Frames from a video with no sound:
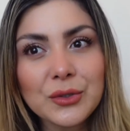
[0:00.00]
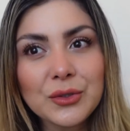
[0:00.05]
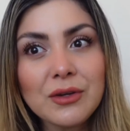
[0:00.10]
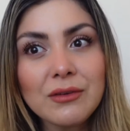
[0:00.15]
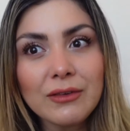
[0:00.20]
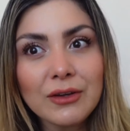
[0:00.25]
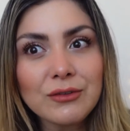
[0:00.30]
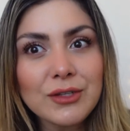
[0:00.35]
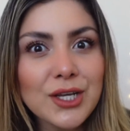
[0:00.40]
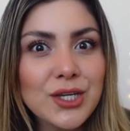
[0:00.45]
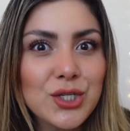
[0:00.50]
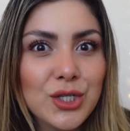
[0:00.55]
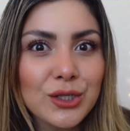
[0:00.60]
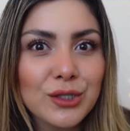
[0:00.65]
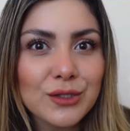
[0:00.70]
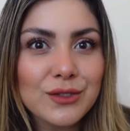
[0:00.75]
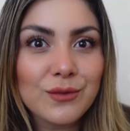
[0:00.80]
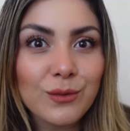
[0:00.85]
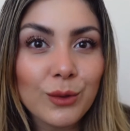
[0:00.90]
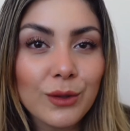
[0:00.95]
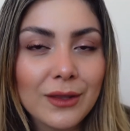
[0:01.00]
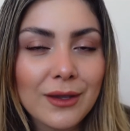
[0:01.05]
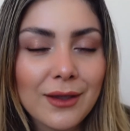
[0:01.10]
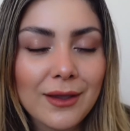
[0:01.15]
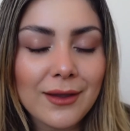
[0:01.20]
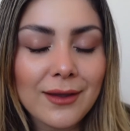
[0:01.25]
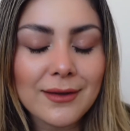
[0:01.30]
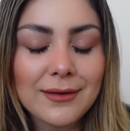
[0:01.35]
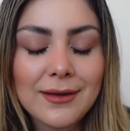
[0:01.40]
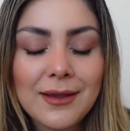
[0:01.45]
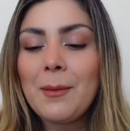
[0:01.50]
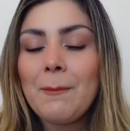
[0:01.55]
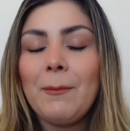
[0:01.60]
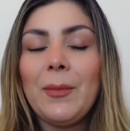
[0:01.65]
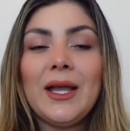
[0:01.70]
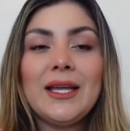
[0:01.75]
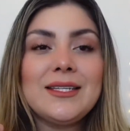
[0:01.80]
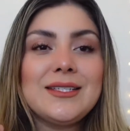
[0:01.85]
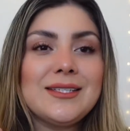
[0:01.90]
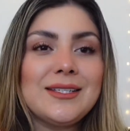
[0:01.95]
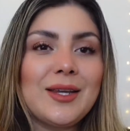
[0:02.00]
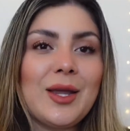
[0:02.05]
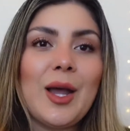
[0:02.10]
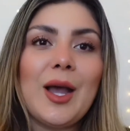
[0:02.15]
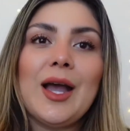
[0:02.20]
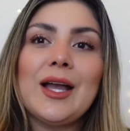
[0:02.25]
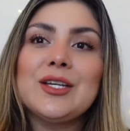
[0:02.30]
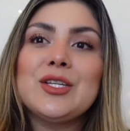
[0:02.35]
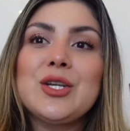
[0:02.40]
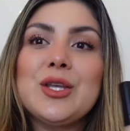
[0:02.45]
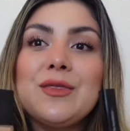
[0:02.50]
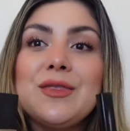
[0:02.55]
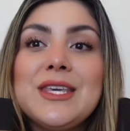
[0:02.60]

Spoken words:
foundation looks really good. But gosh,